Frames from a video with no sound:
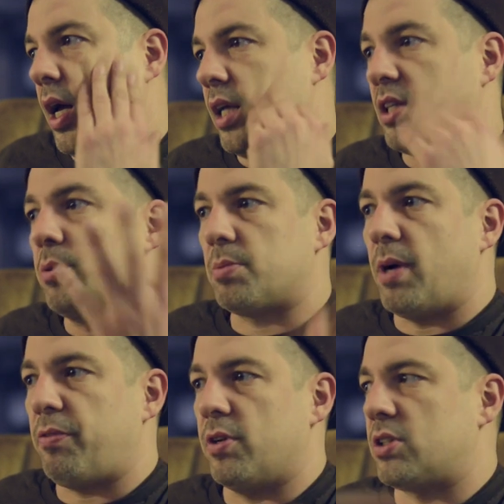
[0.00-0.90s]
And she was
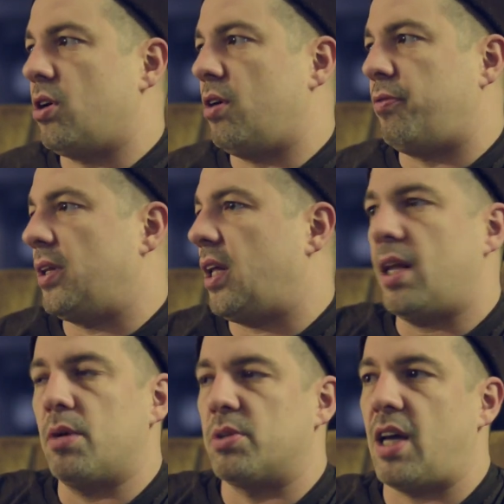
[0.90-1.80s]
my first girlfriend.
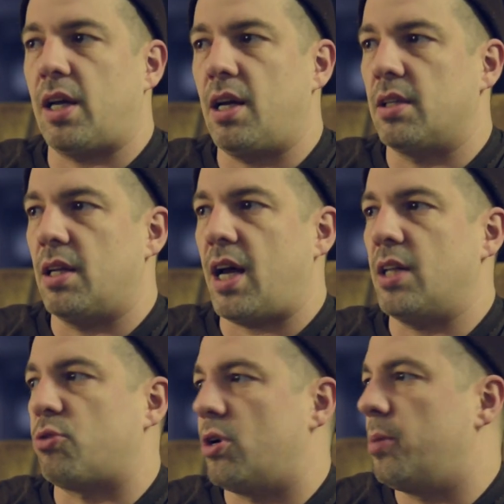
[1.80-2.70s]
And then I was hanging out in
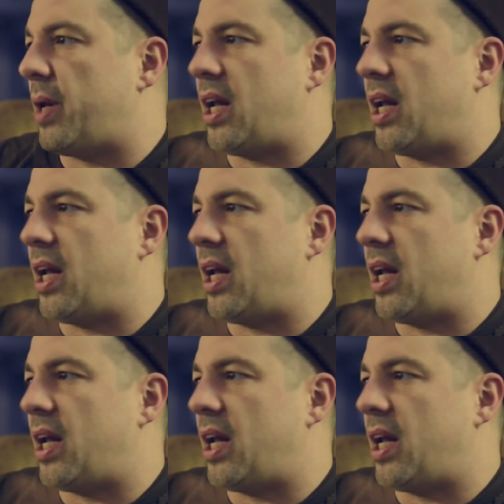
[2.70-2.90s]
Antwerp,